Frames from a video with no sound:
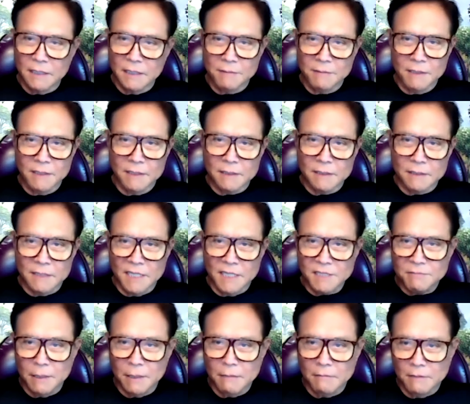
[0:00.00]
I mean, it's,
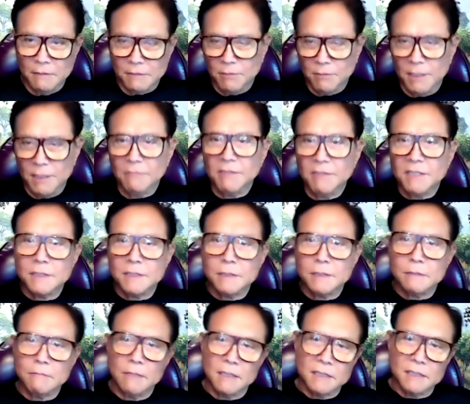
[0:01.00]
that's what was one of the reasons
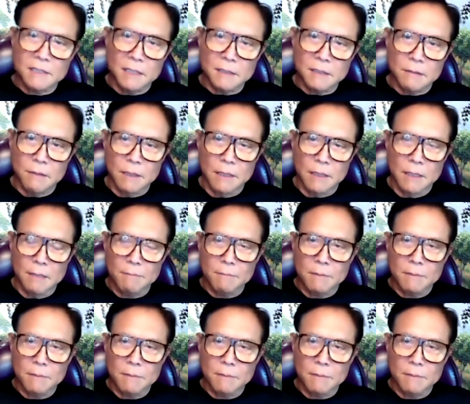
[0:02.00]
real estate's going up,